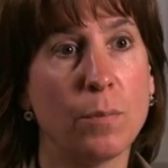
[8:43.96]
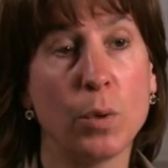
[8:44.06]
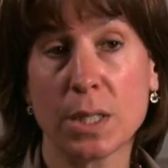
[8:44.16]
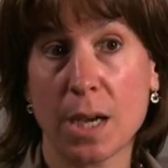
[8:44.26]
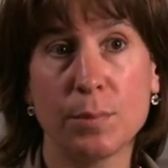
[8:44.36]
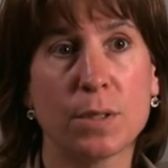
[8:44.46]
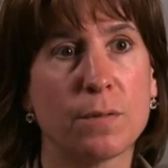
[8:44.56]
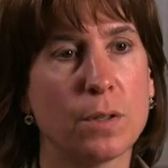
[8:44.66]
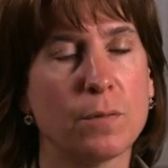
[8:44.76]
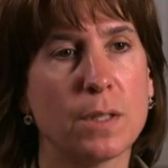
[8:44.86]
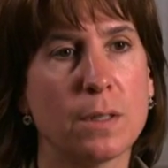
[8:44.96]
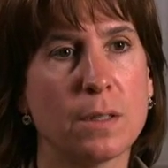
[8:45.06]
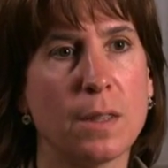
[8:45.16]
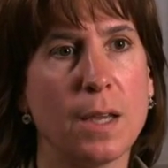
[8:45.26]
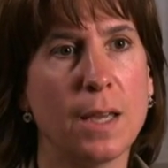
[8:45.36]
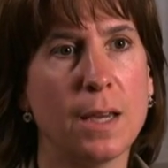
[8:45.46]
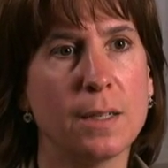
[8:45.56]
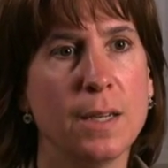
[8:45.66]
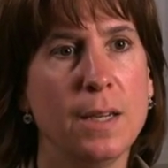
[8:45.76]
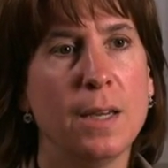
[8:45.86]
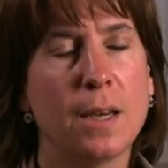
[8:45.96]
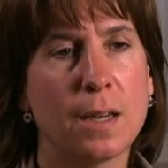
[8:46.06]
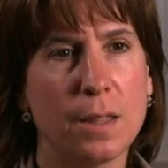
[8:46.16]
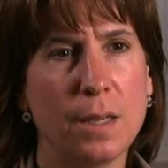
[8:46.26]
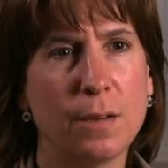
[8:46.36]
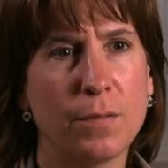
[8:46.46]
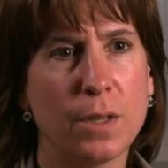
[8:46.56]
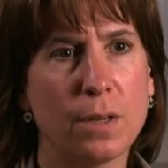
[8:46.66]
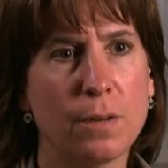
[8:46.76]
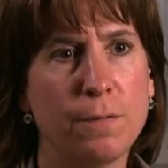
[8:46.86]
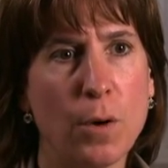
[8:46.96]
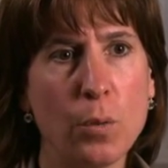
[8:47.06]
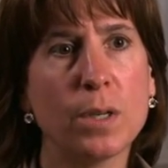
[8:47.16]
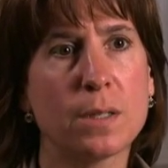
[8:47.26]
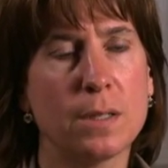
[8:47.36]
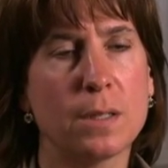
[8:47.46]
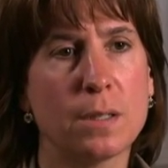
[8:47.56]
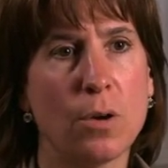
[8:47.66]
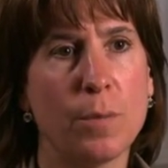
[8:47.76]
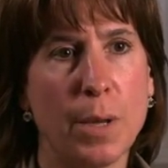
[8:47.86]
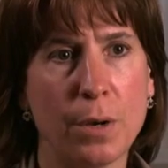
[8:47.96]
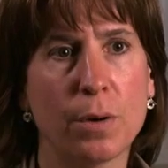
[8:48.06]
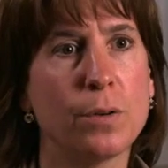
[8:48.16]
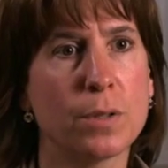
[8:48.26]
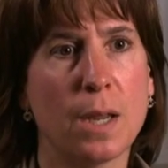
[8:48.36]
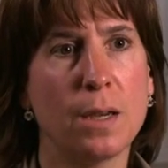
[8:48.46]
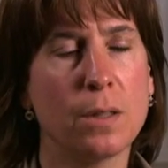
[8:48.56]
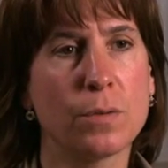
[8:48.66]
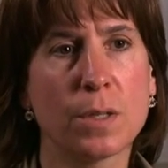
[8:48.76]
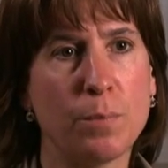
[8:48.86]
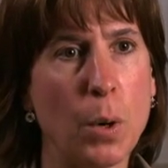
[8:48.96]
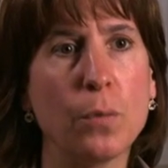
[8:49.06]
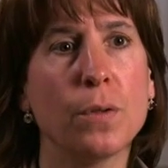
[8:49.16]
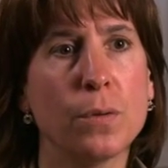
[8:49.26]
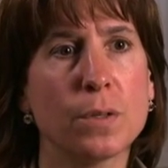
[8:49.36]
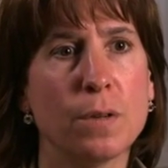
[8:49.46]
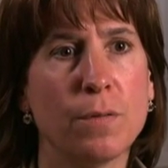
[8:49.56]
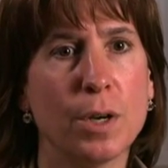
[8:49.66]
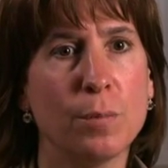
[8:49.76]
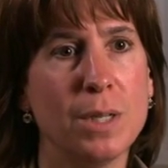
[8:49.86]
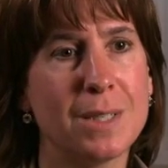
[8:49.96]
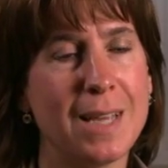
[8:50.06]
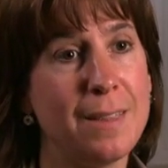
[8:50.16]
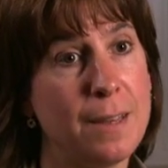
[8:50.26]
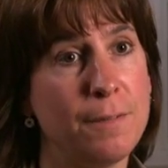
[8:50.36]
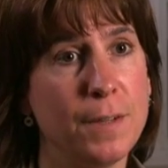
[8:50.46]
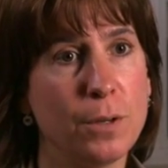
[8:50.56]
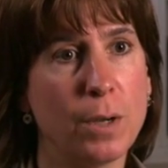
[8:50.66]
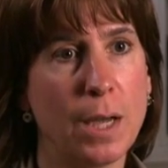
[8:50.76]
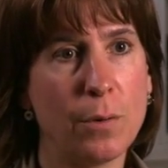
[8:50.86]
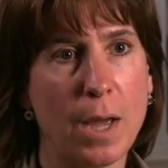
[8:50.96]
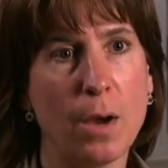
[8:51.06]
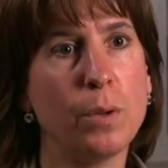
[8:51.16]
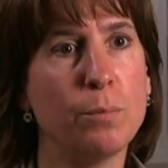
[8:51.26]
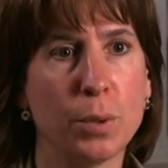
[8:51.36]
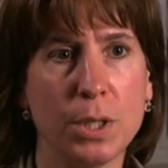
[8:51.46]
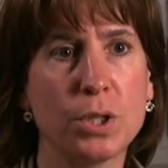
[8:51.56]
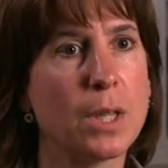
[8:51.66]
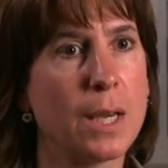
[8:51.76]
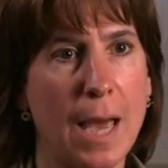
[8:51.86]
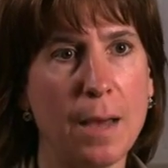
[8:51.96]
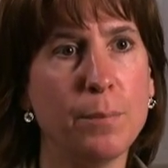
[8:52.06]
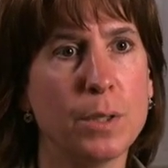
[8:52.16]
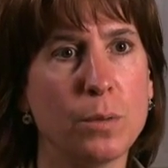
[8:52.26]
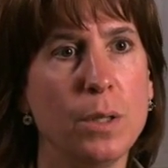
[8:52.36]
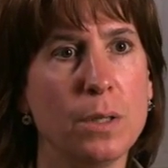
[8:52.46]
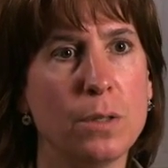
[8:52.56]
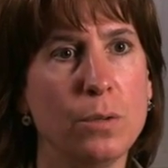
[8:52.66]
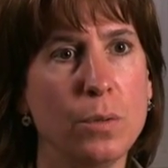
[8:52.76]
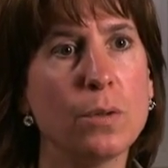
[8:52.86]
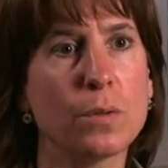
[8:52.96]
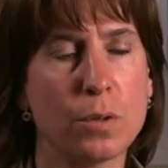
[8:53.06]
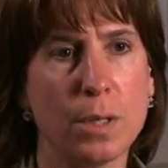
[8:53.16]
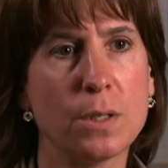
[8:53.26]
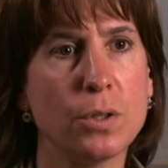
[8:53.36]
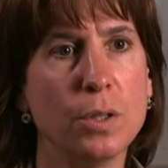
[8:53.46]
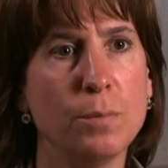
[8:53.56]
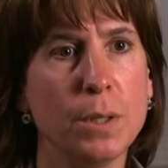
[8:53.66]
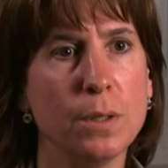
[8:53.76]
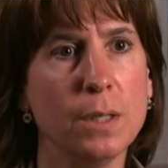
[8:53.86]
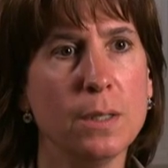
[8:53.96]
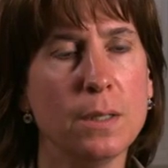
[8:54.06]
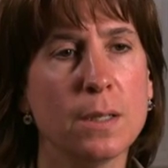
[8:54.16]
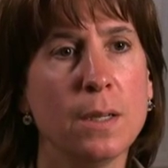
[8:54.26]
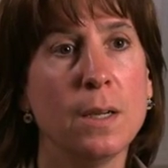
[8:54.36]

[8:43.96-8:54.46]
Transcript: what types of services that they get. And I think if the focus is on better understanding those in both of those environments and then figuring out how we bridge the gap between the two in those transition periods